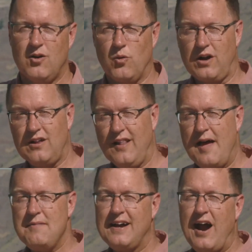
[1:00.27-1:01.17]
we're
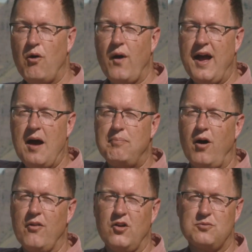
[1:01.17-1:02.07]
climbing our way up
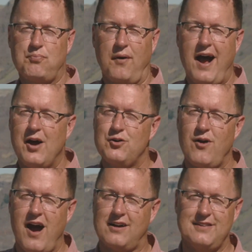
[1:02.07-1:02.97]
all those brown
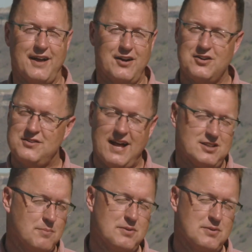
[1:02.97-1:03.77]
rock layers, that's the